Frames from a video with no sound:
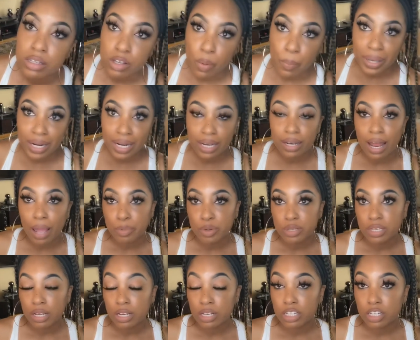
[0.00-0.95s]
many
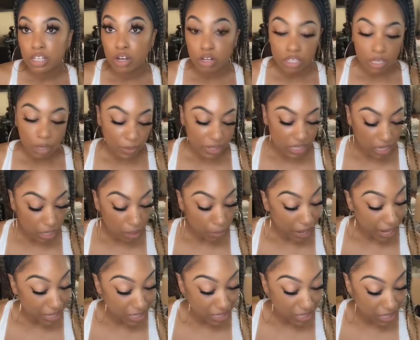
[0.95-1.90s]
liposuction or tummy tuck
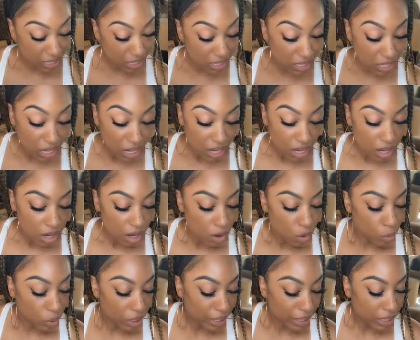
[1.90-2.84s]
patients
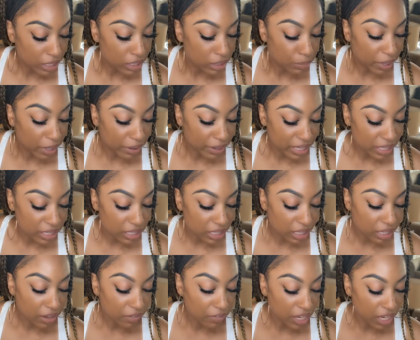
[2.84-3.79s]
will experience
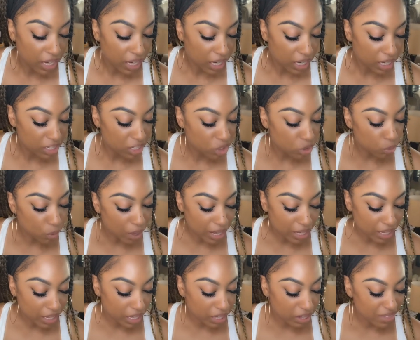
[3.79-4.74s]
significant
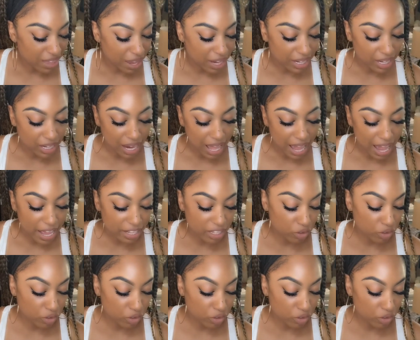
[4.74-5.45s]
swelling that can last